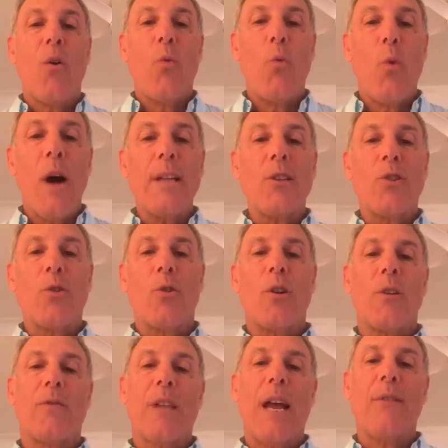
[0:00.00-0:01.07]
what
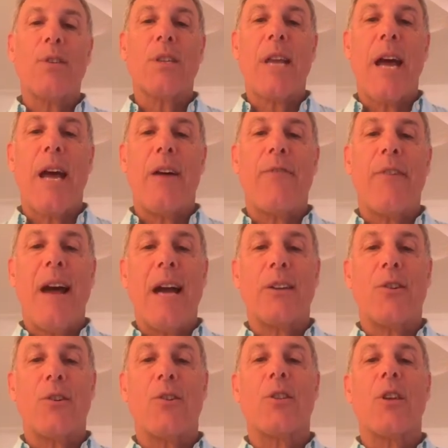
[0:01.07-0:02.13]
sort of lifestyle
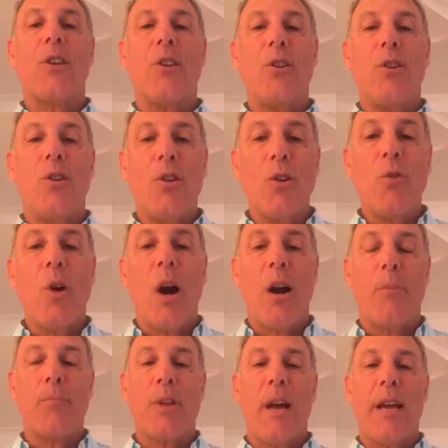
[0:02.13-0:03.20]
factors you are
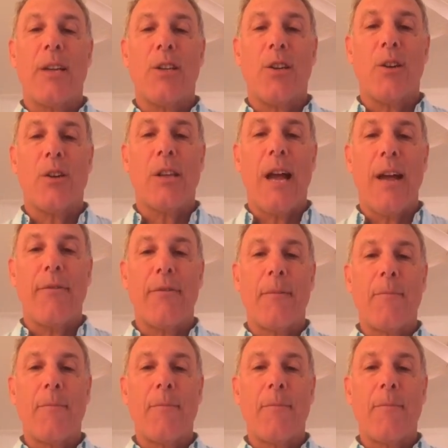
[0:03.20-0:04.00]
applying to your life.